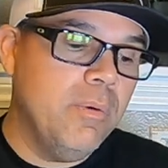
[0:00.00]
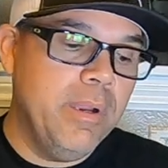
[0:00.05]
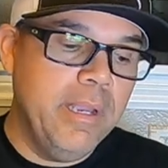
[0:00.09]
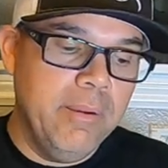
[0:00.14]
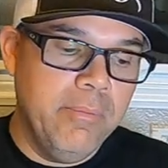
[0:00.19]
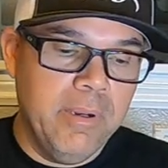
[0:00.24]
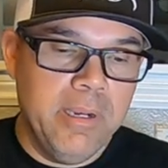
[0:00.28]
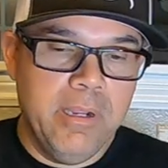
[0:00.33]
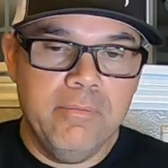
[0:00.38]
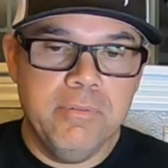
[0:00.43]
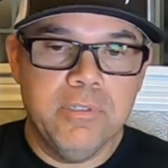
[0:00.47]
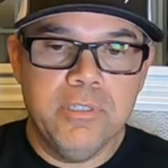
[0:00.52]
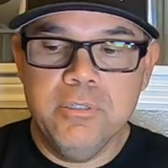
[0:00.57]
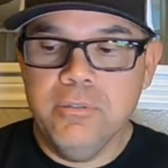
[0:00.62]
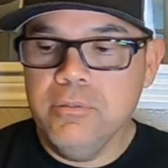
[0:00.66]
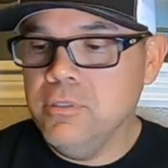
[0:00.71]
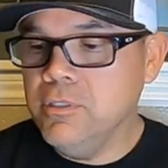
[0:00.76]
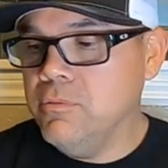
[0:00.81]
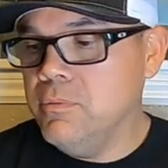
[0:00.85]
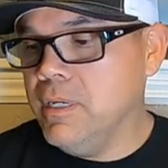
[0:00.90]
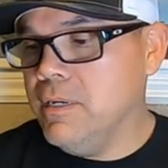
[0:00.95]
away, whatever, do,
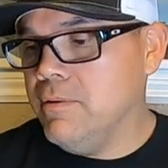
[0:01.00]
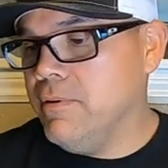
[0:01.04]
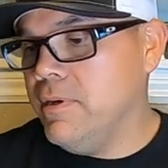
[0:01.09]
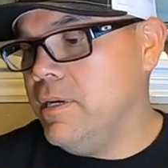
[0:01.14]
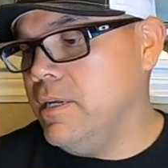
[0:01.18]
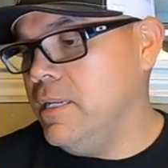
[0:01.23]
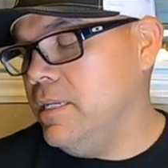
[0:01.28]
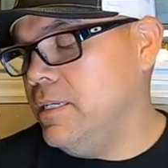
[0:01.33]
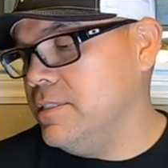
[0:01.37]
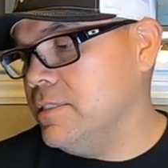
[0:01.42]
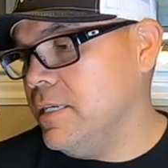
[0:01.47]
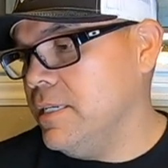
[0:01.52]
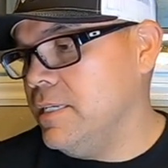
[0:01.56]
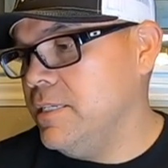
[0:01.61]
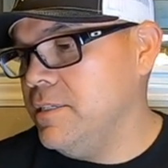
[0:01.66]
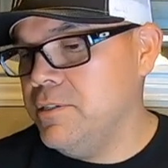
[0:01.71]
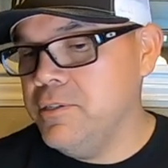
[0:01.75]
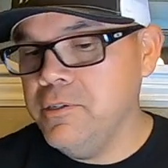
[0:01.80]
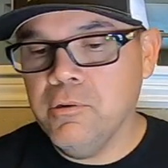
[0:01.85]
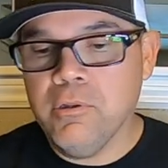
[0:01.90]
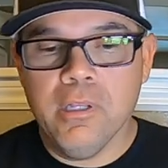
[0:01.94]
do whatever it is I need
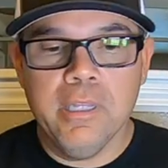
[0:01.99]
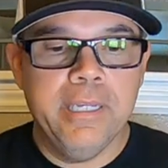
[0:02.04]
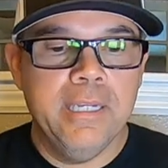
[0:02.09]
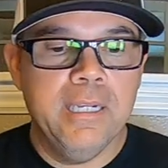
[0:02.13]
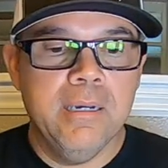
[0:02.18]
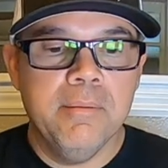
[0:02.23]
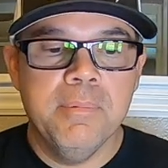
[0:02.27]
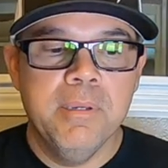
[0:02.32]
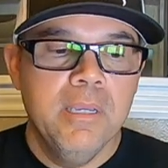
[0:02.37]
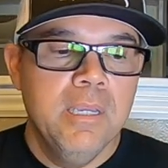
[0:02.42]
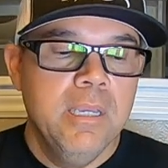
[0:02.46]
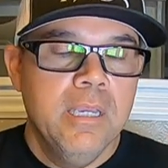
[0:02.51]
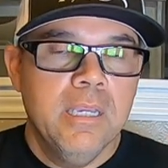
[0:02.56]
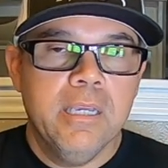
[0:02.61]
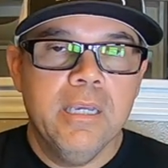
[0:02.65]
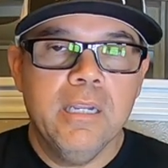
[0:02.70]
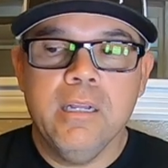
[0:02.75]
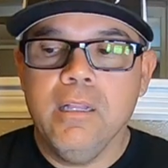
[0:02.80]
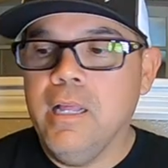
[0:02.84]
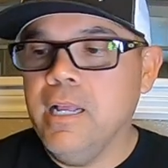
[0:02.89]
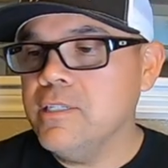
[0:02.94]
to do, clean up,
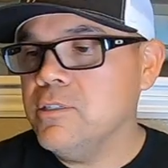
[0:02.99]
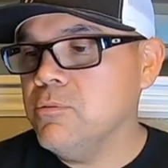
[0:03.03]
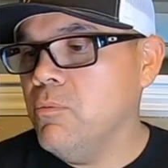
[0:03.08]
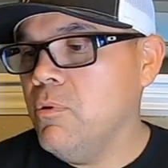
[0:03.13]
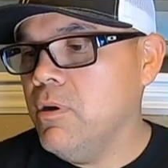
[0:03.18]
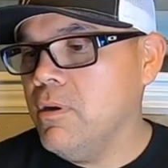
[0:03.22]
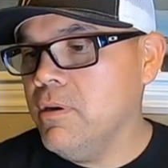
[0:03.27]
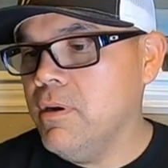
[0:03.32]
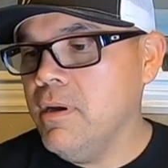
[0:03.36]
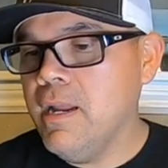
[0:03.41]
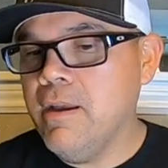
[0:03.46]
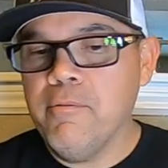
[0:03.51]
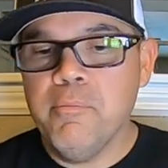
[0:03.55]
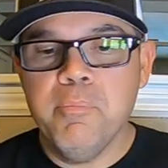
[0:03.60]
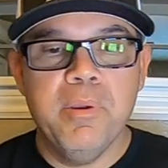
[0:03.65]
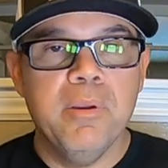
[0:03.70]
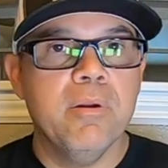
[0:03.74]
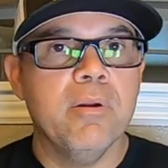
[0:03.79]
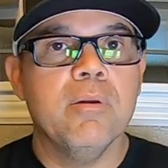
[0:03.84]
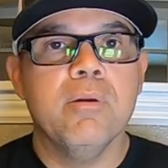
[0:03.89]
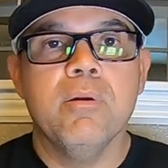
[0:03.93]
get a glass of water, have a
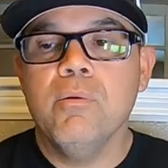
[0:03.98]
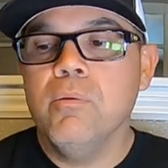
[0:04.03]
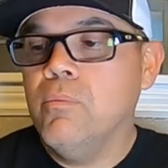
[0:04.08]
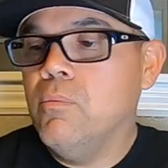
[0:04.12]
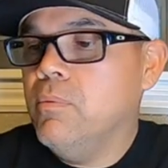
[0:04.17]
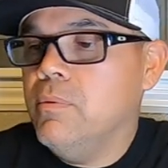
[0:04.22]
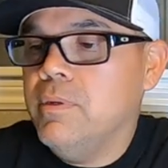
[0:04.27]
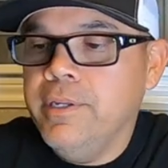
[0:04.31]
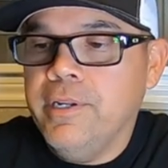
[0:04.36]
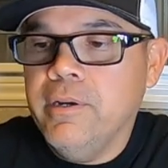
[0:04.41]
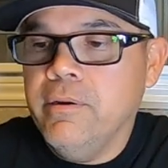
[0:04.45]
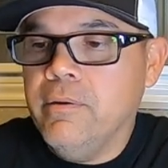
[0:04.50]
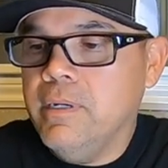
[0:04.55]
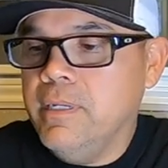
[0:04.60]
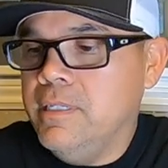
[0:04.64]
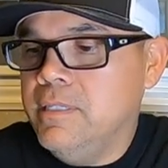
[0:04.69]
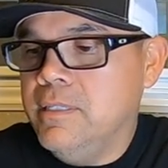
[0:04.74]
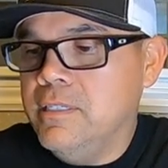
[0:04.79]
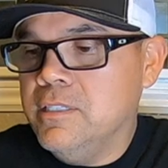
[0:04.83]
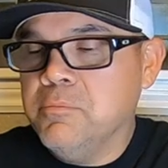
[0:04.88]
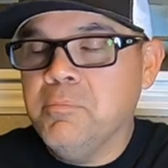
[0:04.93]
beer. You know,
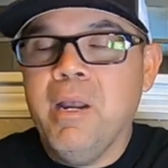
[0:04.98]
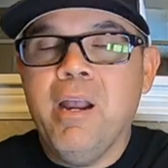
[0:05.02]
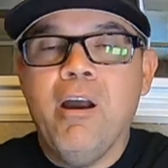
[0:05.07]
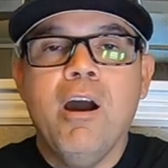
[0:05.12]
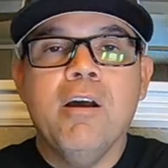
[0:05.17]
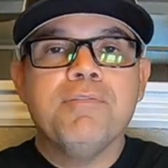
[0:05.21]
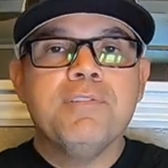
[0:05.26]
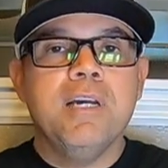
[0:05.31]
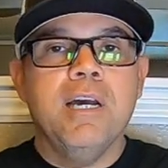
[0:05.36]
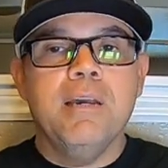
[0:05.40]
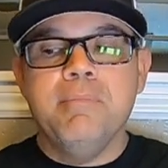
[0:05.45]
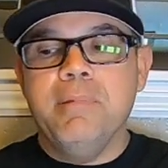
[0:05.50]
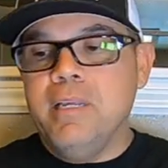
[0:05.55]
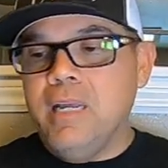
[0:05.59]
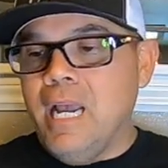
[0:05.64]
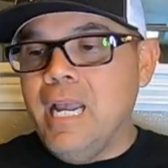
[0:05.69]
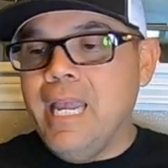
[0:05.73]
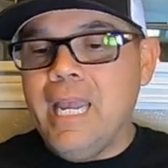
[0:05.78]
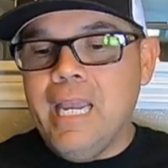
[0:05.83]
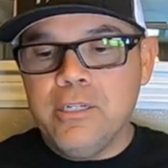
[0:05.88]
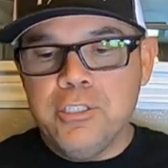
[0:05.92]
it, this is my off time.
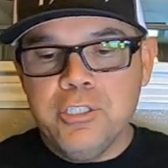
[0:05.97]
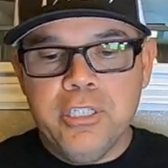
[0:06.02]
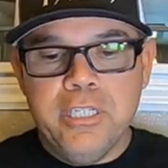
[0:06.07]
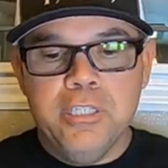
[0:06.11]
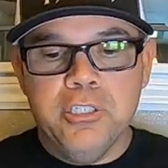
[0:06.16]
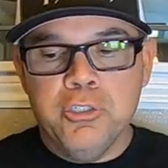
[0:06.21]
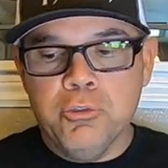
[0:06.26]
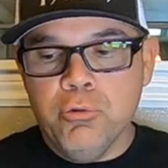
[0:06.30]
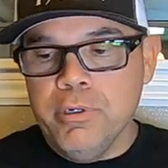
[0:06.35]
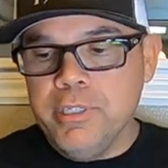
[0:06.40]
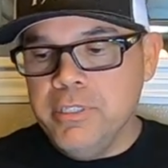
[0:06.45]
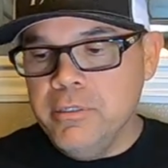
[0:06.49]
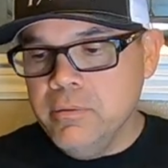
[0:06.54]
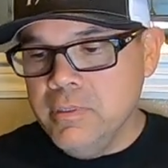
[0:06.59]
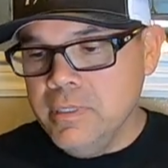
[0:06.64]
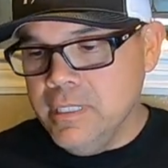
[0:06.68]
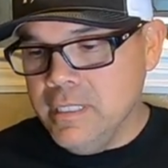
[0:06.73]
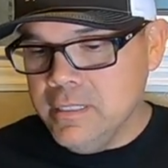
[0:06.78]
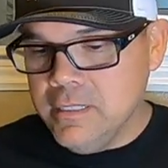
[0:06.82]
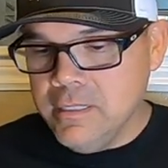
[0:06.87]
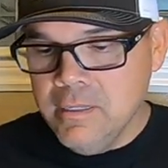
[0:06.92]
I actually enjoy
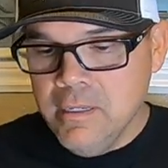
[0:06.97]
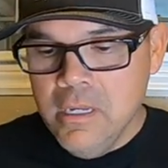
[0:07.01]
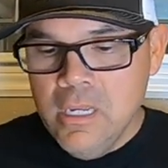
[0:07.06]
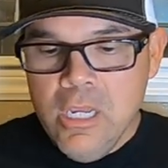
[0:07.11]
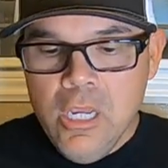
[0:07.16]
doing this.